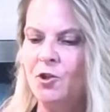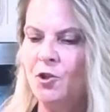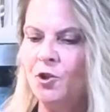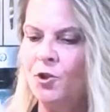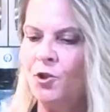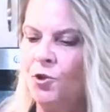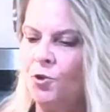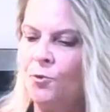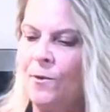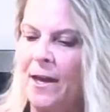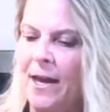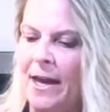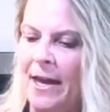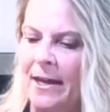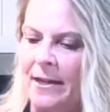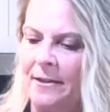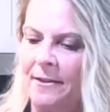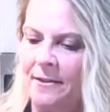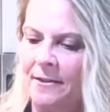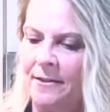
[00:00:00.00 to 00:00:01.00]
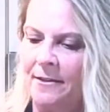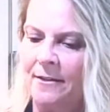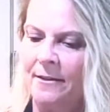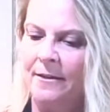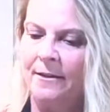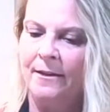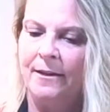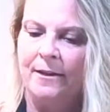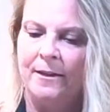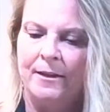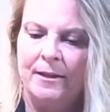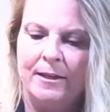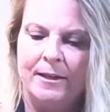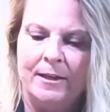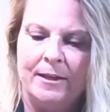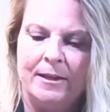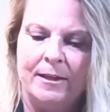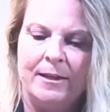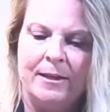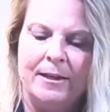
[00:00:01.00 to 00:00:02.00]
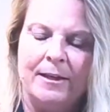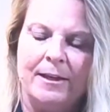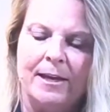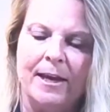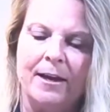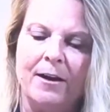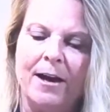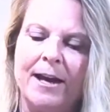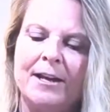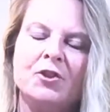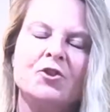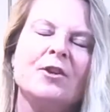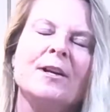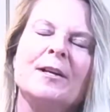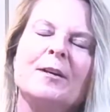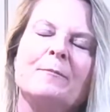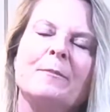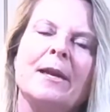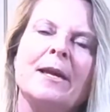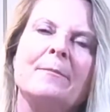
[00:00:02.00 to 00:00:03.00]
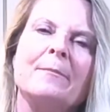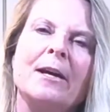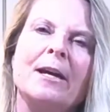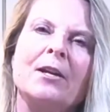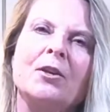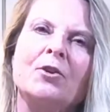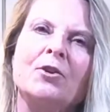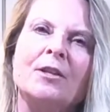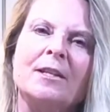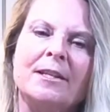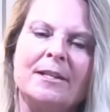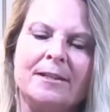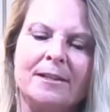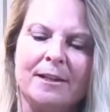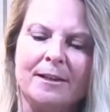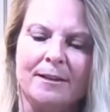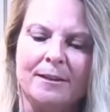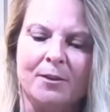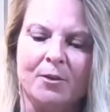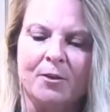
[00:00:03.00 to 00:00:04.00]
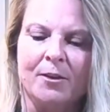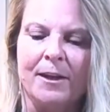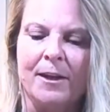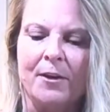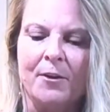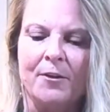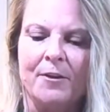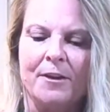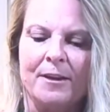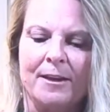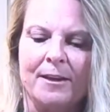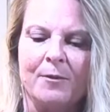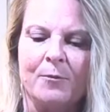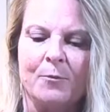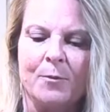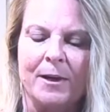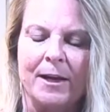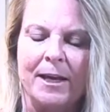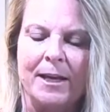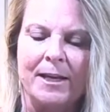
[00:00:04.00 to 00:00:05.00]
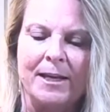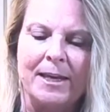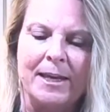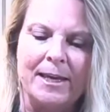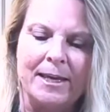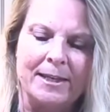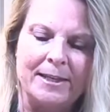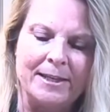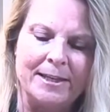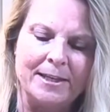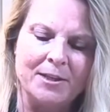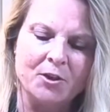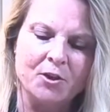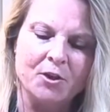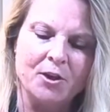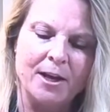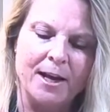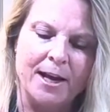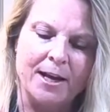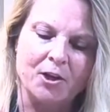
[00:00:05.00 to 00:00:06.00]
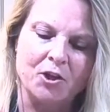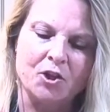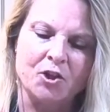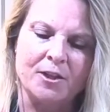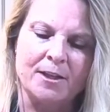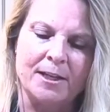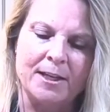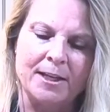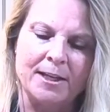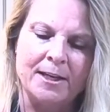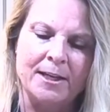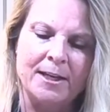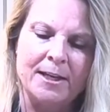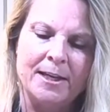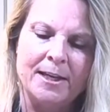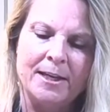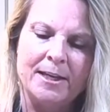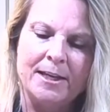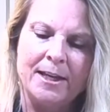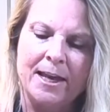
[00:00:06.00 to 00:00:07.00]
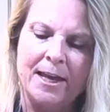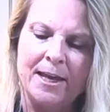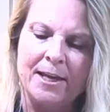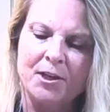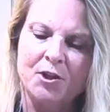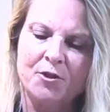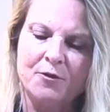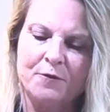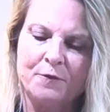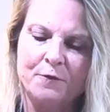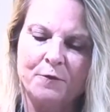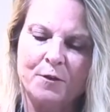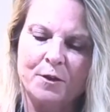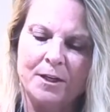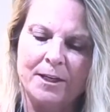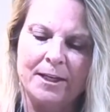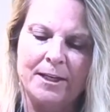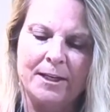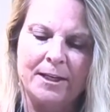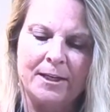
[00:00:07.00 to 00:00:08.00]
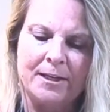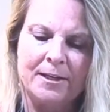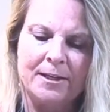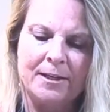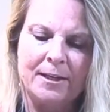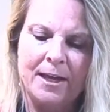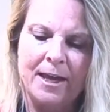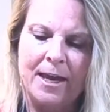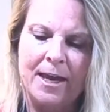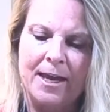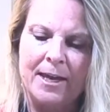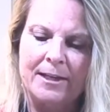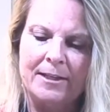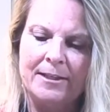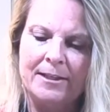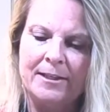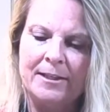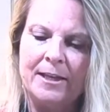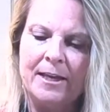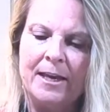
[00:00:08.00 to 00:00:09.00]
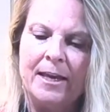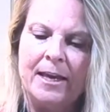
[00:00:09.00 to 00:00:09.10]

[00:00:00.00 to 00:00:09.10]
2 eggs. Now, I try to make my cookies a little healthy when I can. These are actually cage-free eggs,